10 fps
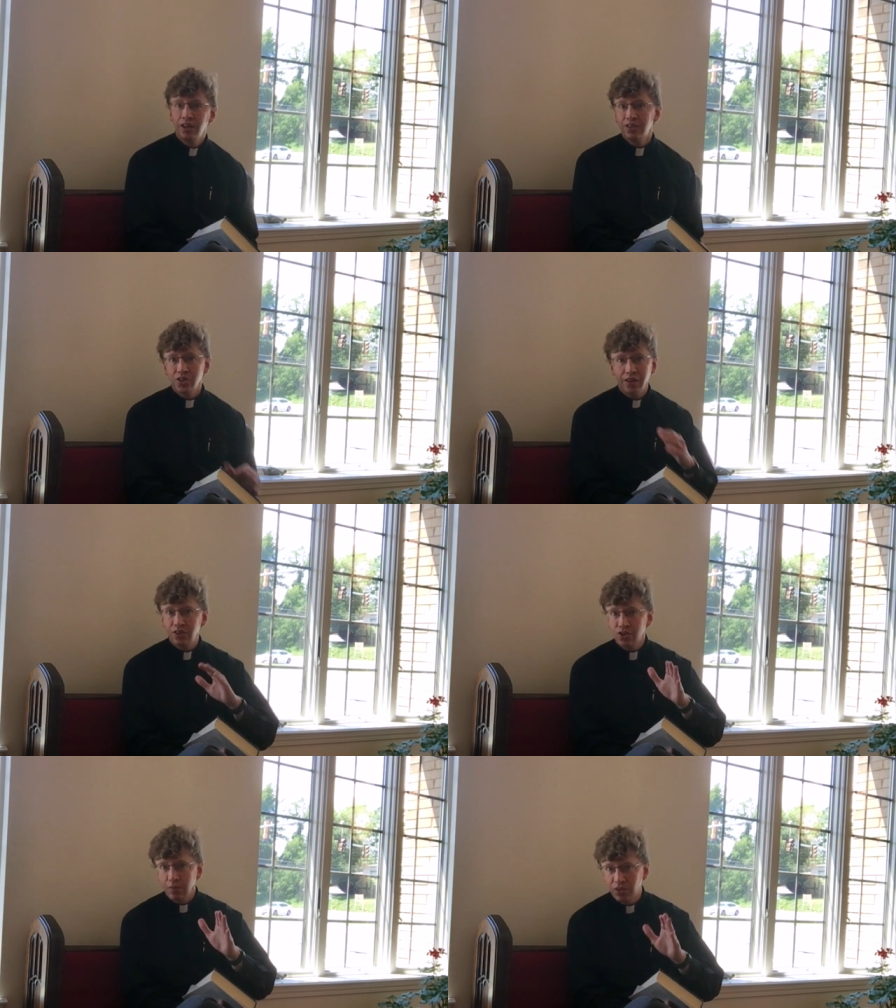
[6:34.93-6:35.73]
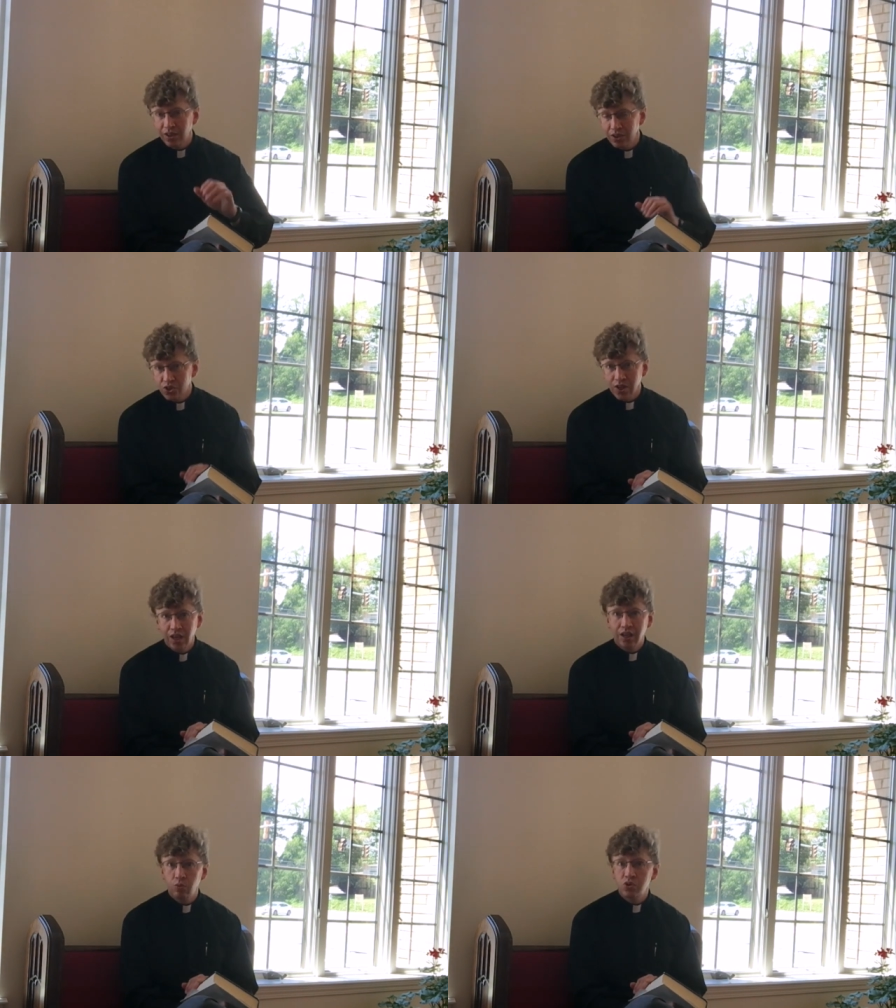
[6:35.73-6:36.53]
is not the same thing as
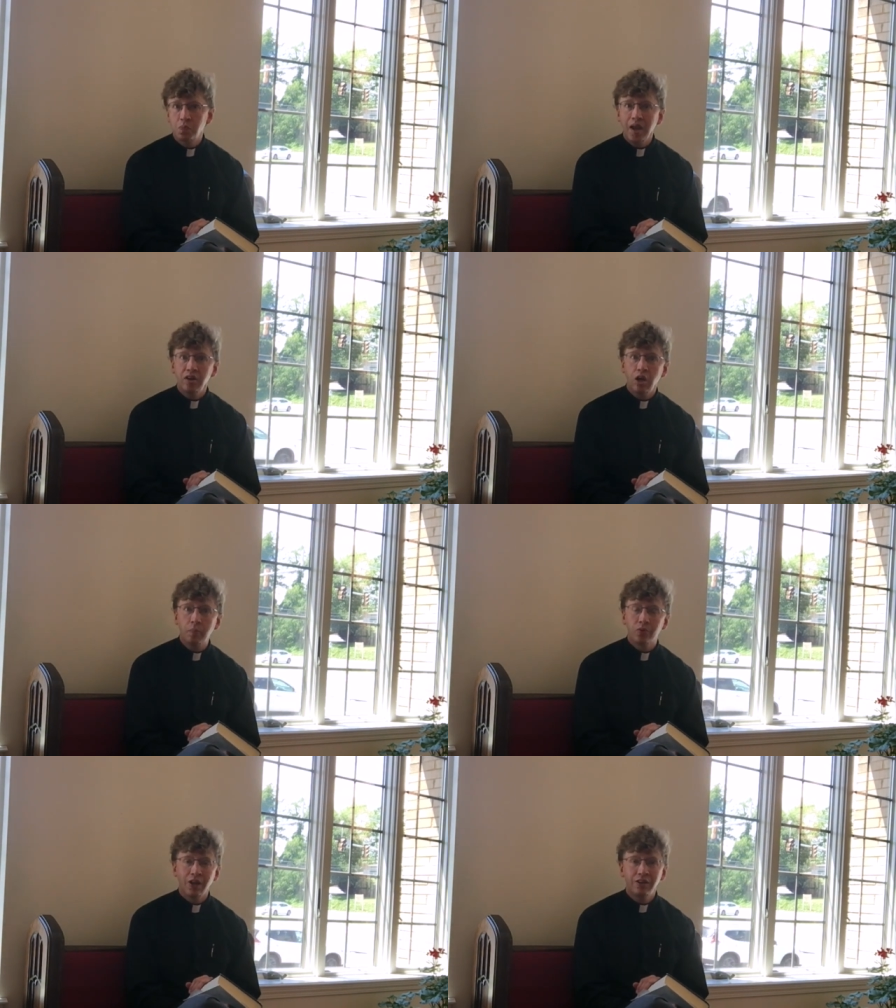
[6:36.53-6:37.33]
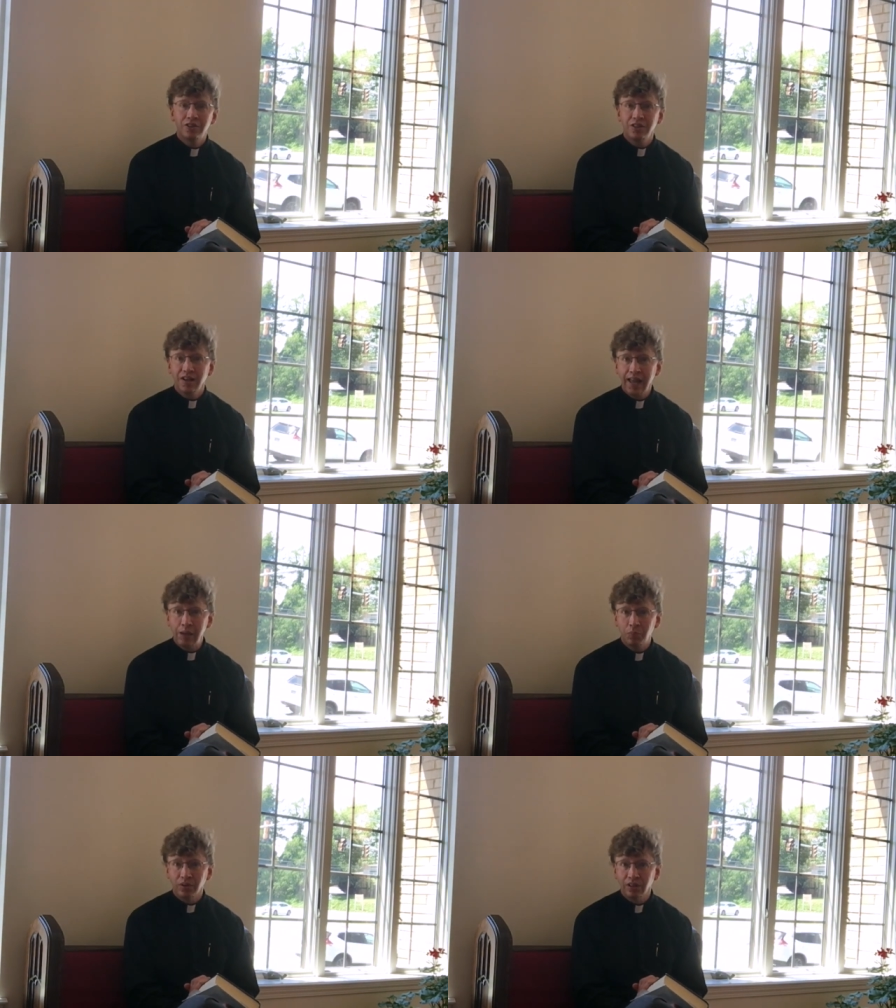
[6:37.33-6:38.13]
saying it was made up or that it didn't
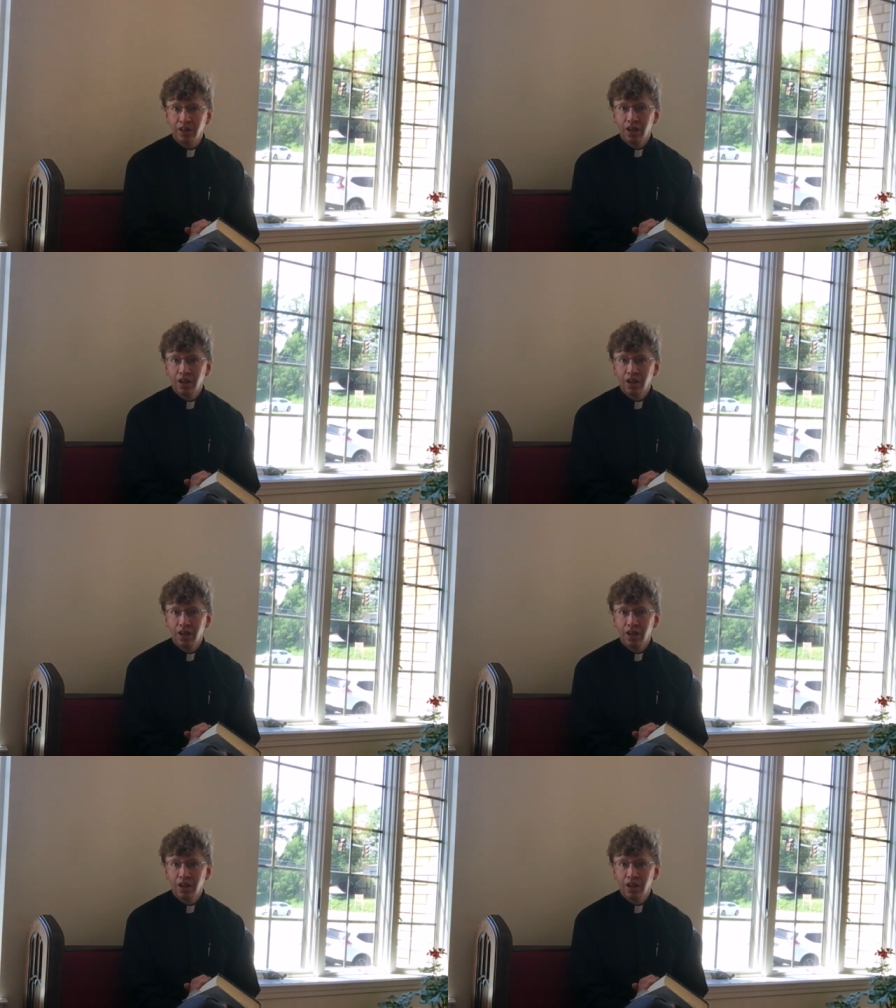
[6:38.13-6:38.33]
happen.